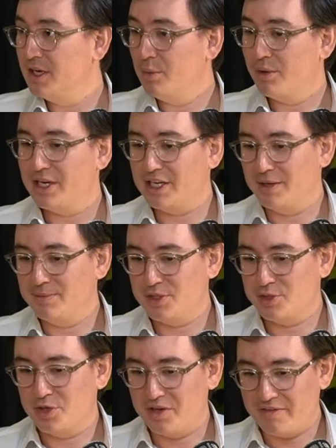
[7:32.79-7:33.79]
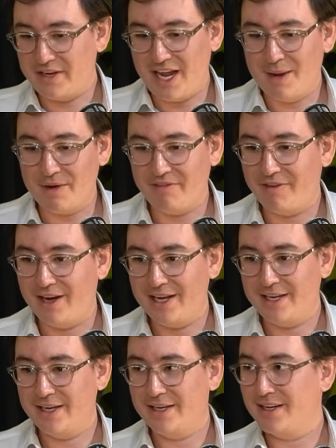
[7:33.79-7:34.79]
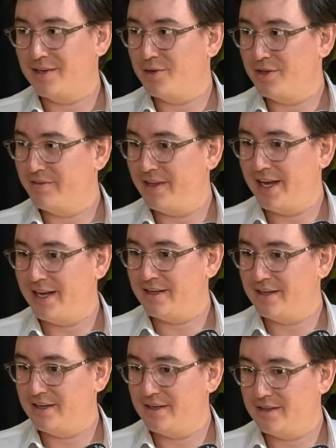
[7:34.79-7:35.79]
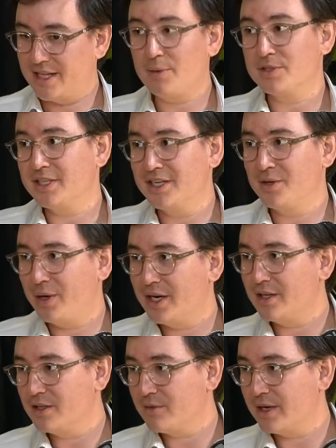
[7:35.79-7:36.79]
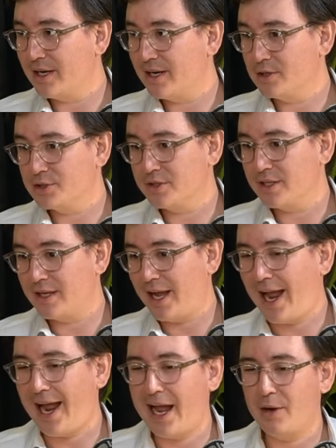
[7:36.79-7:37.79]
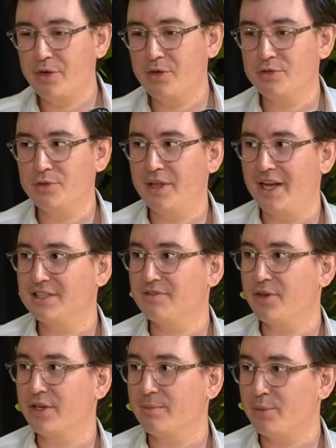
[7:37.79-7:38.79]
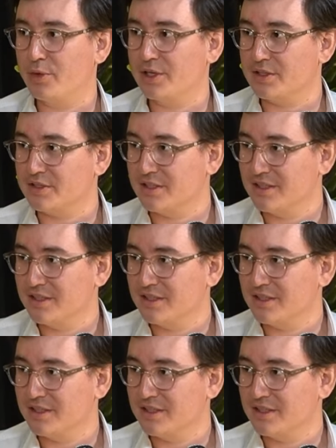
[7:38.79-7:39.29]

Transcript: When it comes to sort of gamifying it and all of that, that will take a while, right? And I also think how you do that is very important.